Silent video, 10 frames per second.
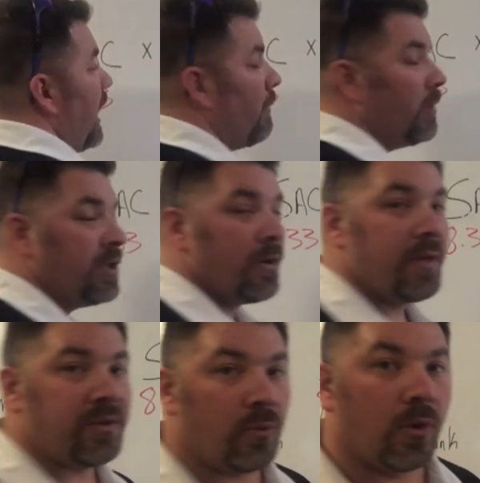And we know
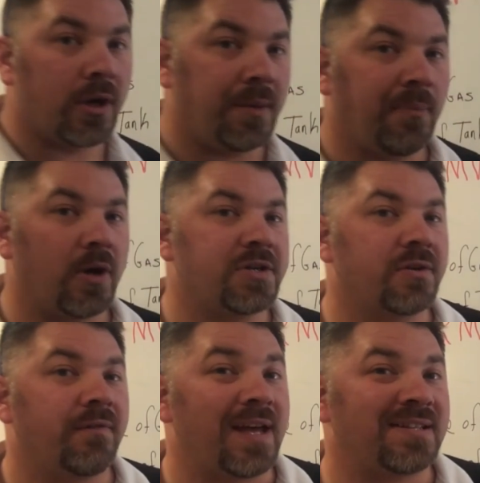that the working
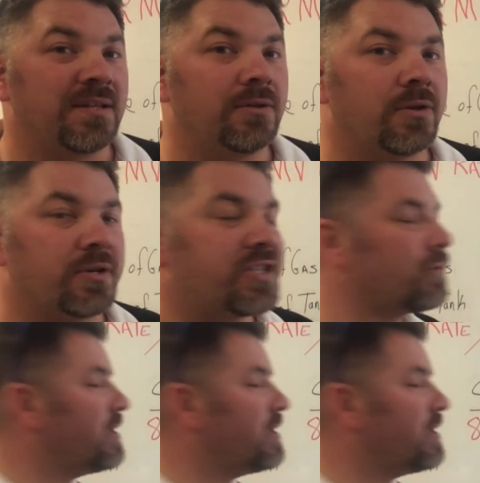pressure of that cylinder is